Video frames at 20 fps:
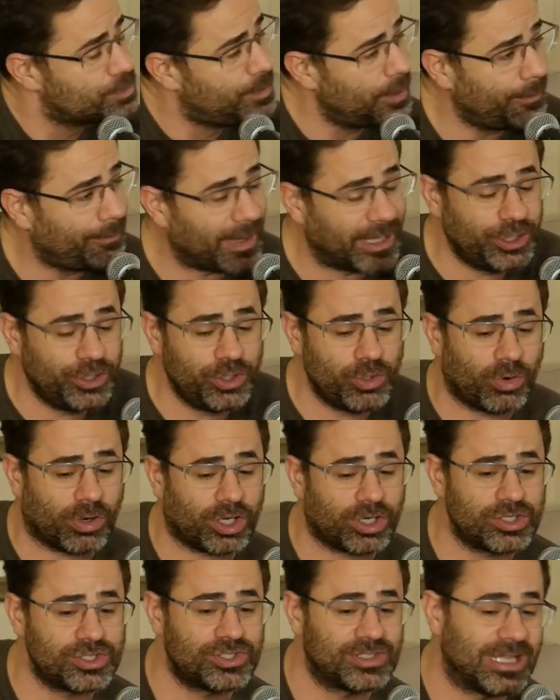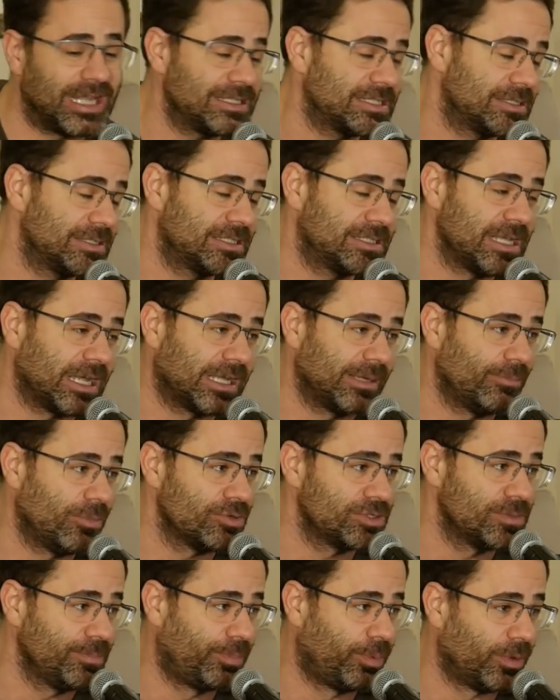was built by New Yorkers. That's the second
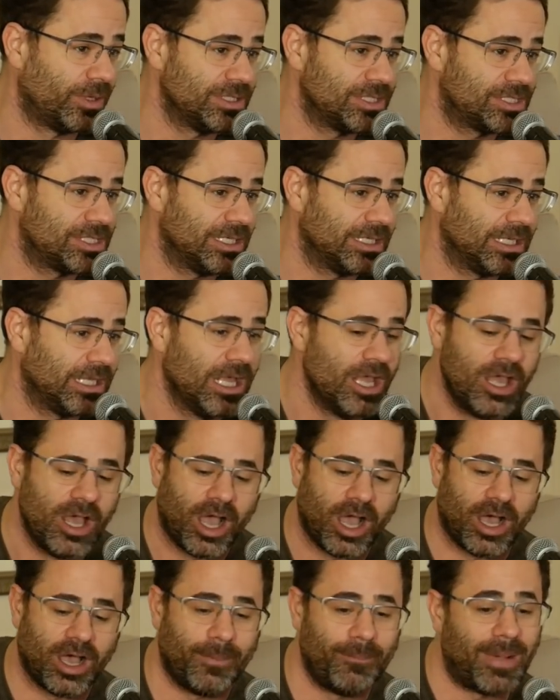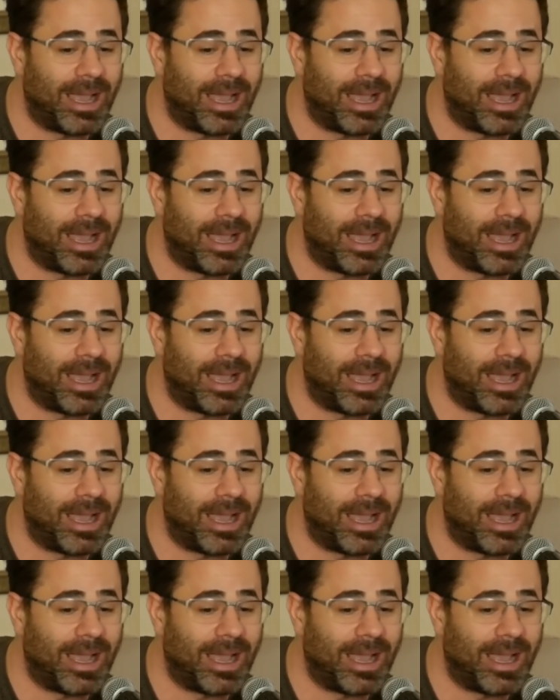most important city. Uh,